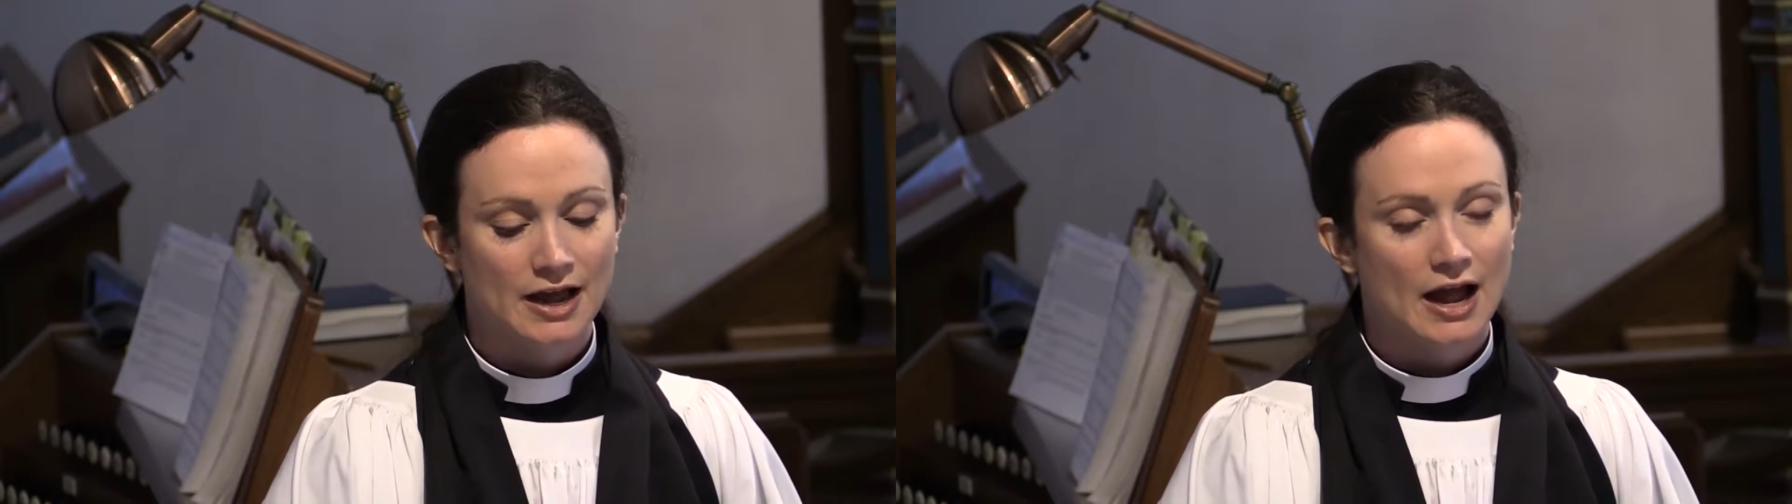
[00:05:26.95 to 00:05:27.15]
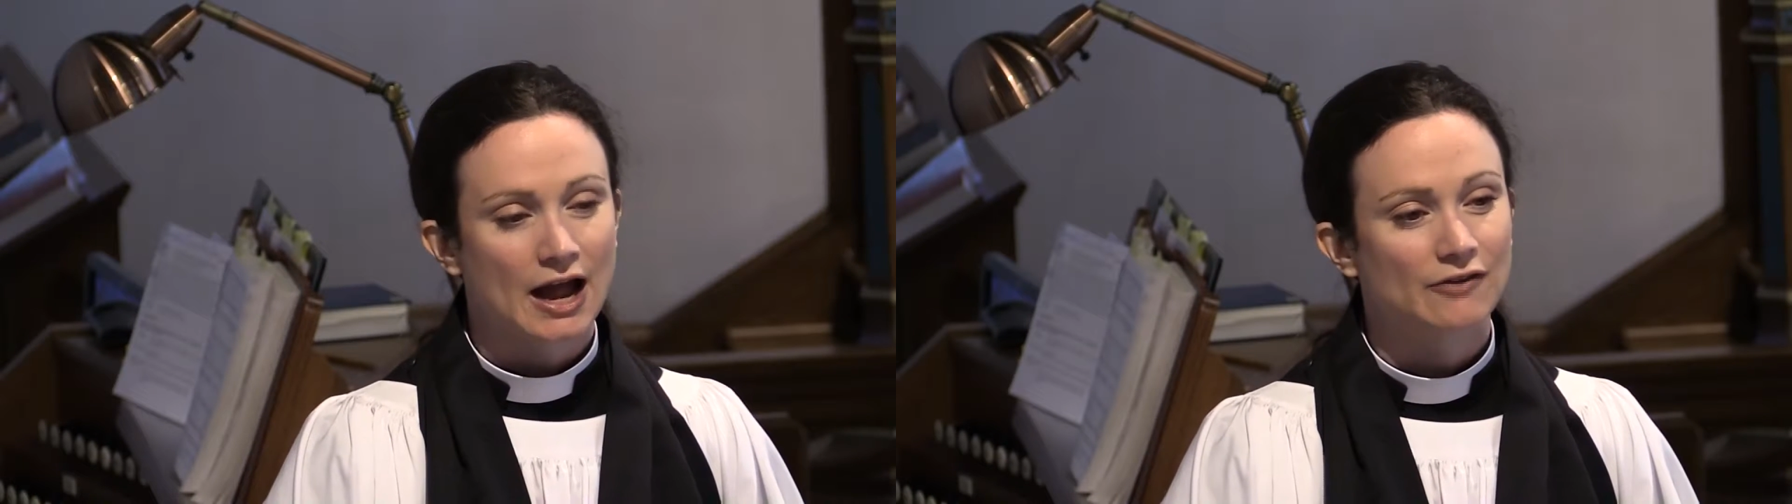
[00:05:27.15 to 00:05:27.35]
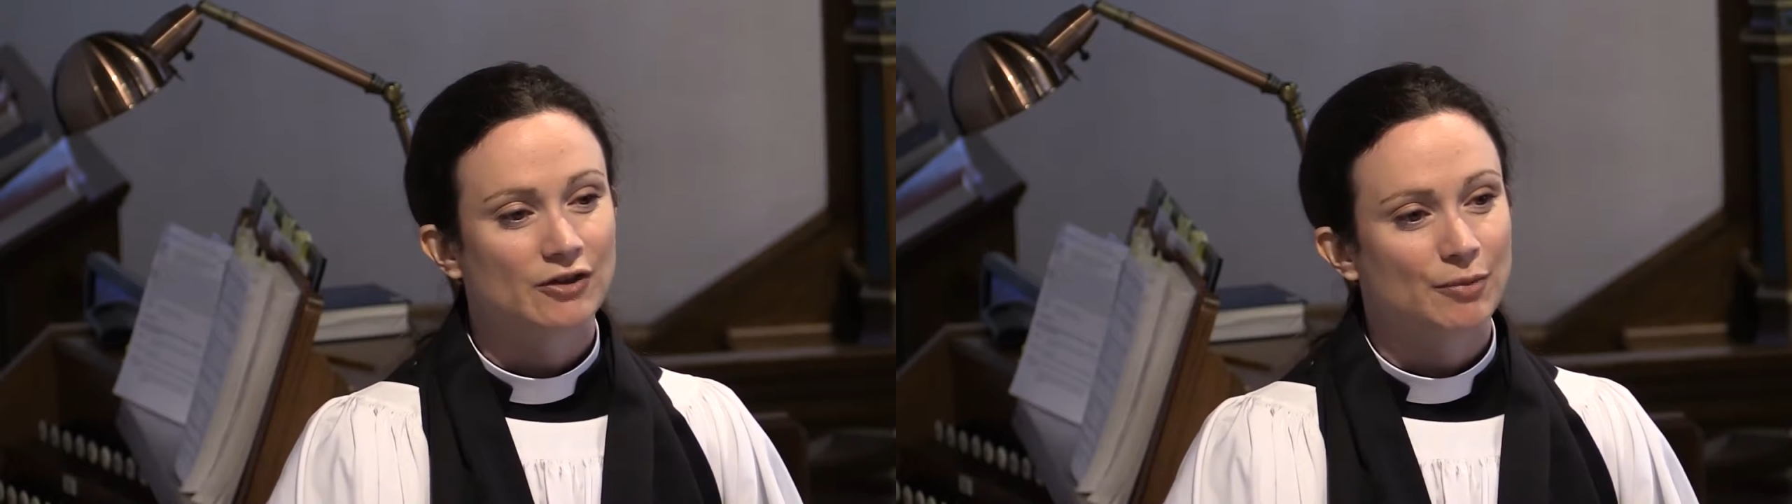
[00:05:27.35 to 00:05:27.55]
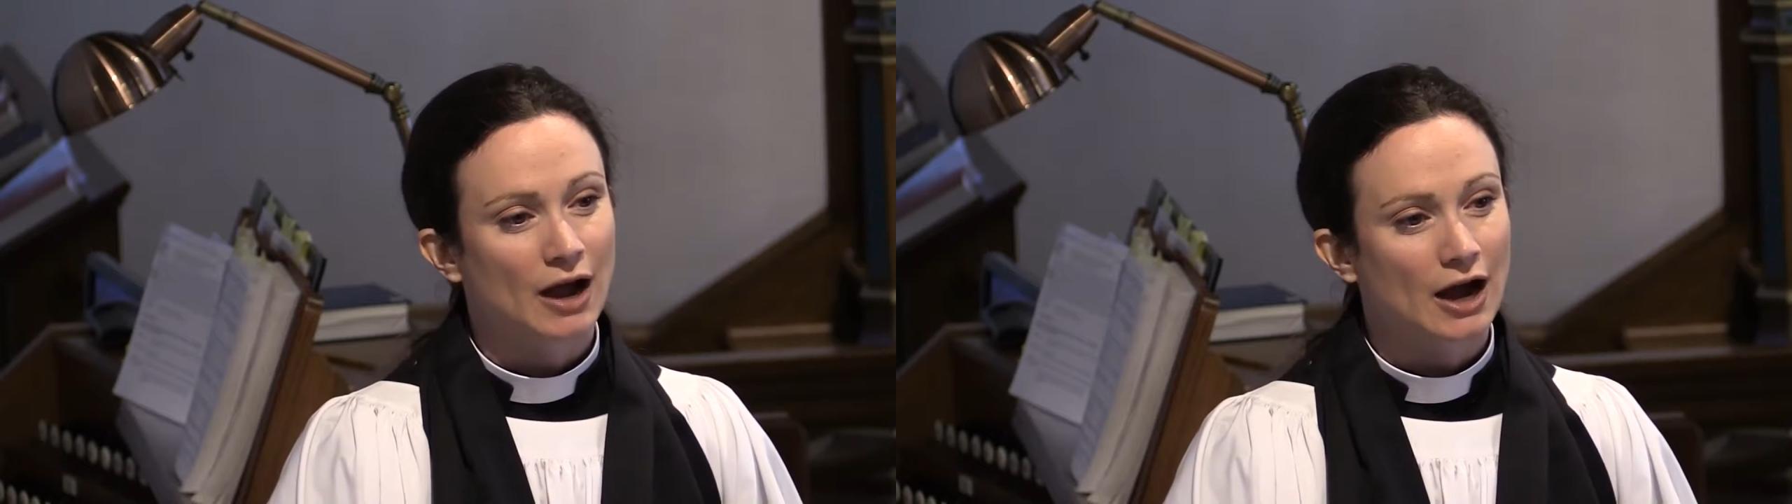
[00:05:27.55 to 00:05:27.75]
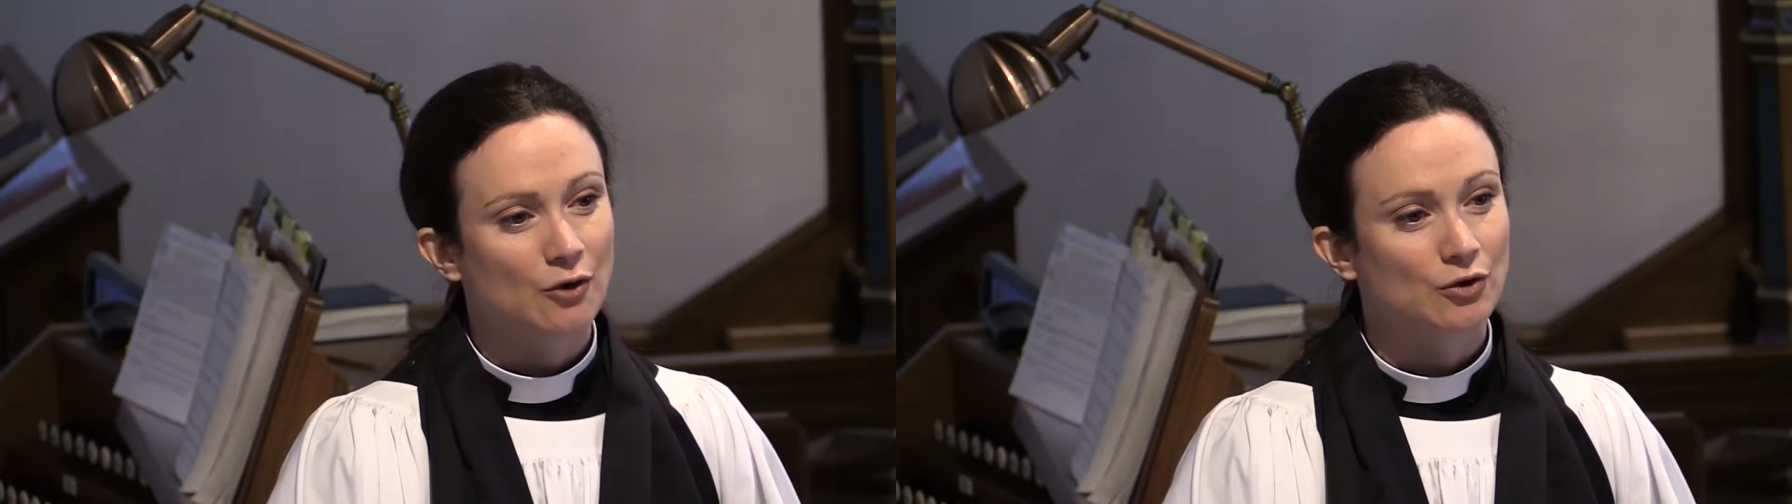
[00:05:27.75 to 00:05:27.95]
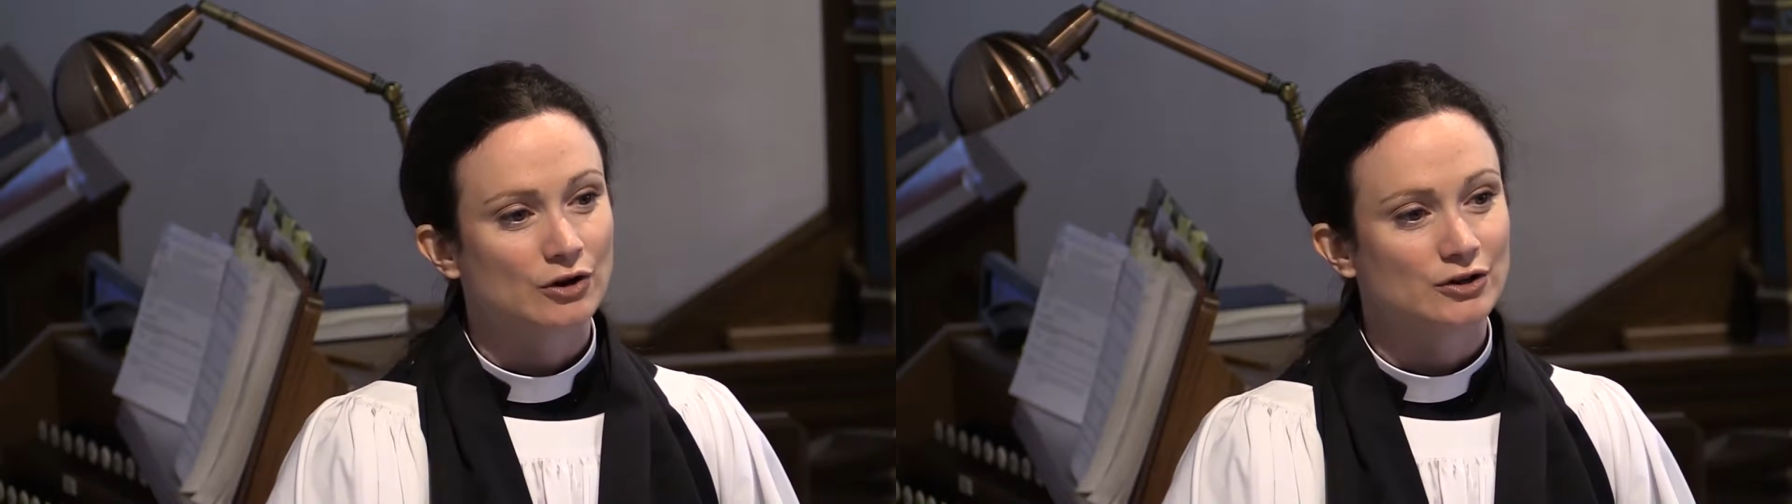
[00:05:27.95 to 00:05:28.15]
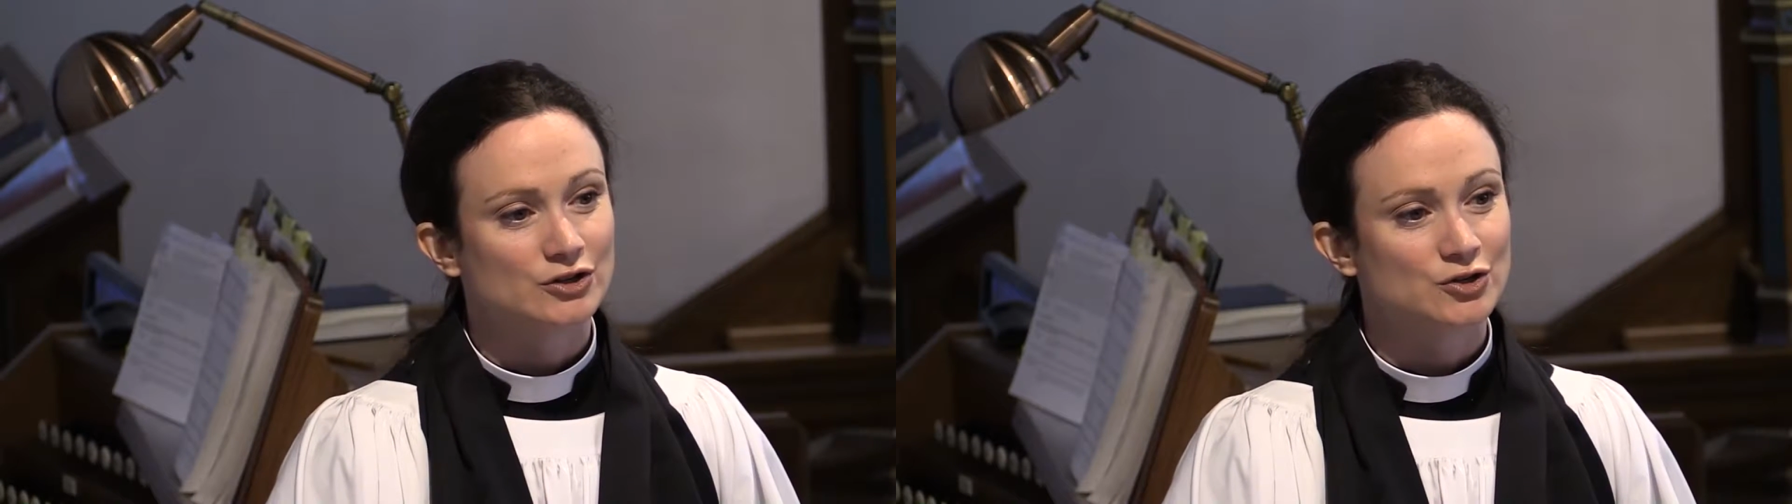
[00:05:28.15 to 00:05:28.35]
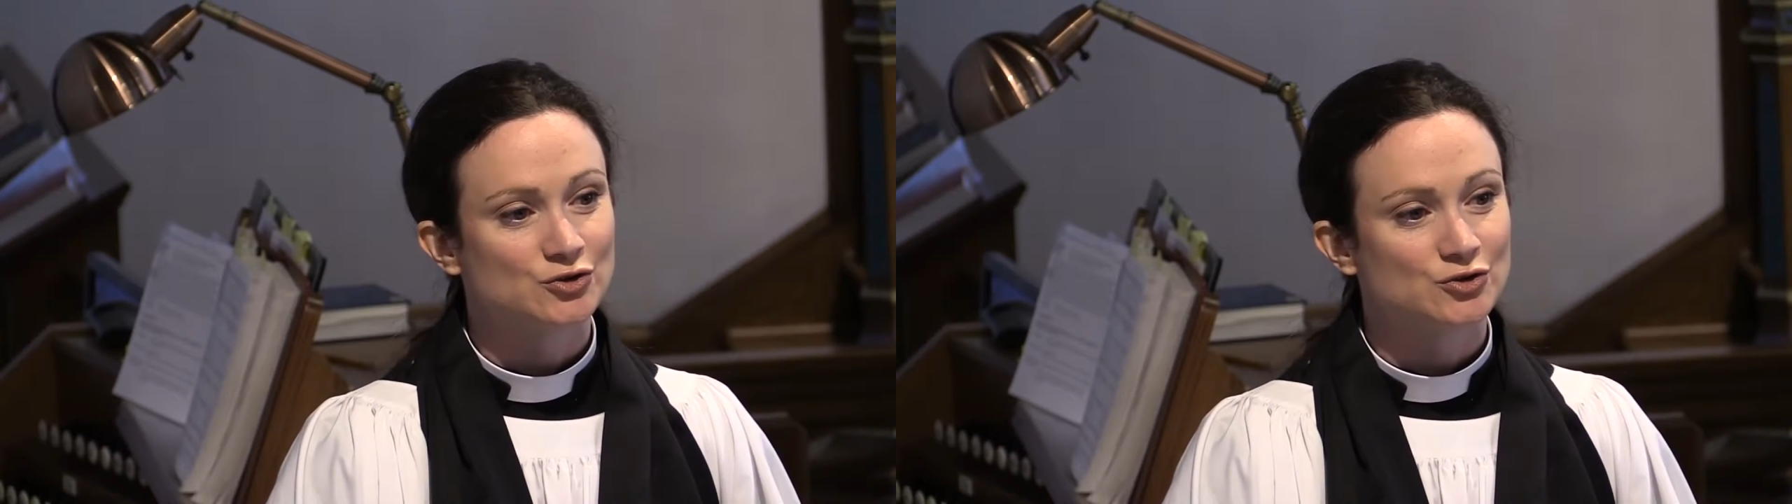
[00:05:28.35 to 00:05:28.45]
have the power to